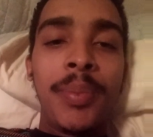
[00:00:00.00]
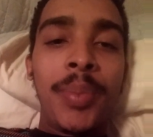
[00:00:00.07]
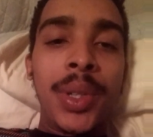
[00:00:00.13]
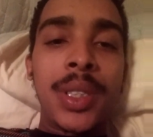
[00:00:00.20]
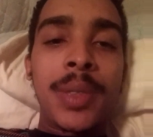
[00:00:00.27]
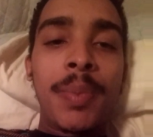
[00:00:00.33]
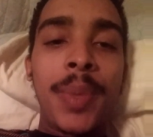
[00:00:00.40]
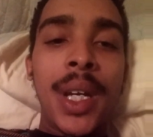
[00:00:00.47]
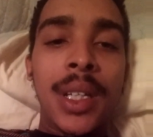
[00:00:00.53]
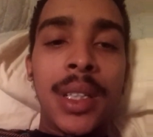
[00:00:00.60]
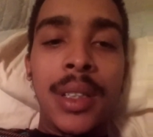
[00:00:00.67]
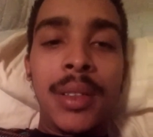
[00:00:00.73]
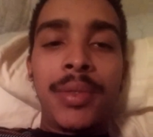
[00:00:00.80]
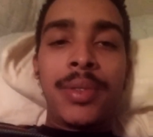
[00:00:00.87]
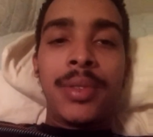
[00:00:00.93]

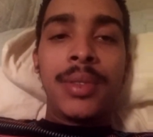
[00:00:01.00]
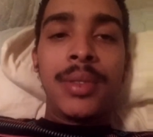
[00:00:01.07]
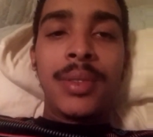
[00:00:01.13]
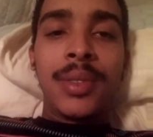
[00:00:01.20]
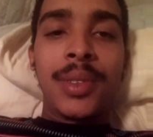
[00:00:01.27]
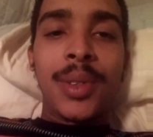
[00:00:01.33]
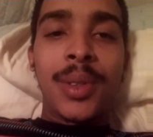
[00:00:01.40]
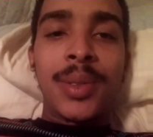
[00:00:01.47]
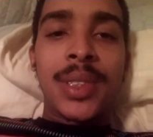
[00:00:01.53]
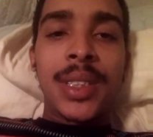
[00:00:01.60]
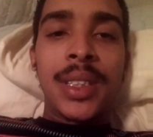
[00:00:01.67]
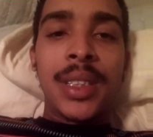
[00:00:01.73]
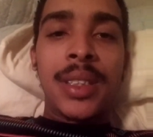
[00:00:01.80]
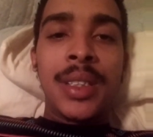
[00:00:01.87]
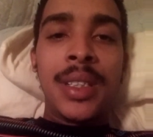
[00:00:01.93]
perspective. You know what I'm
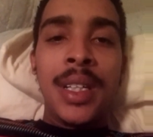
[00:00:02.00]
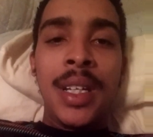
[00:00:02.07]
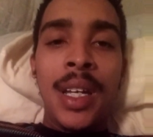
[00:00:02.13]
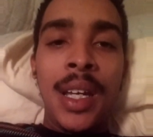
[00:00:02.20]
saying?